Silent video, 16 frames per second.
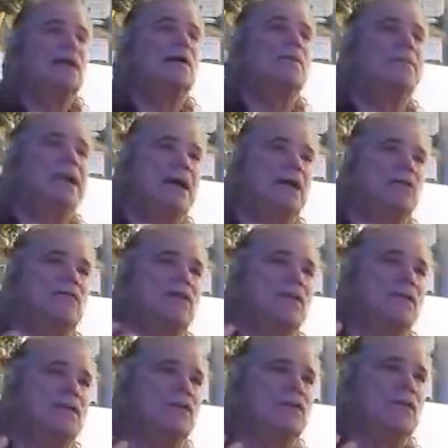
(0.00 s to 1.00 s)
compared
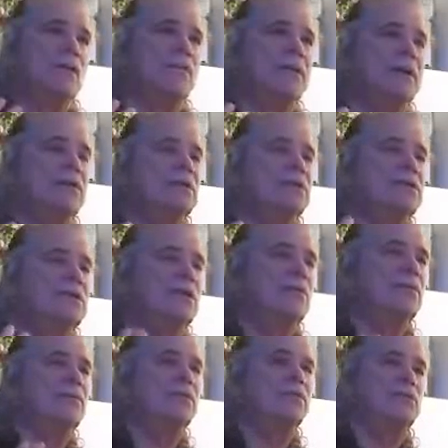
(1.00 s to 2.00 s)
to
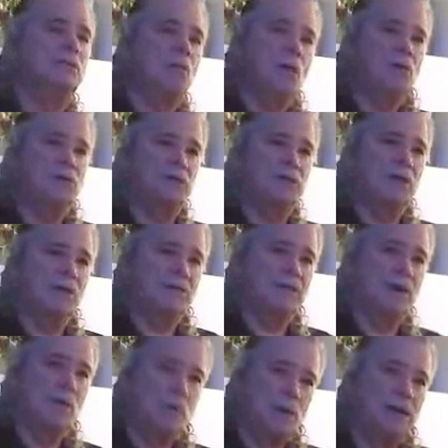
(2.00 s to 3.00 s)
some of the small
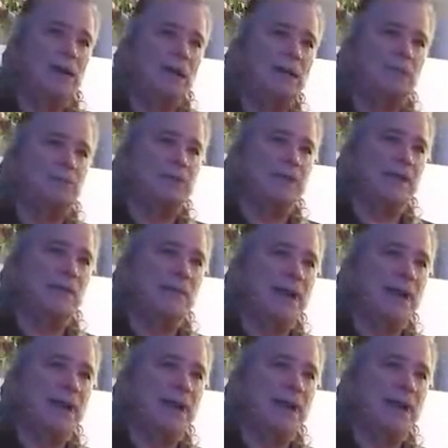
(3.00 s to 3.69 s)
stuff that we get upset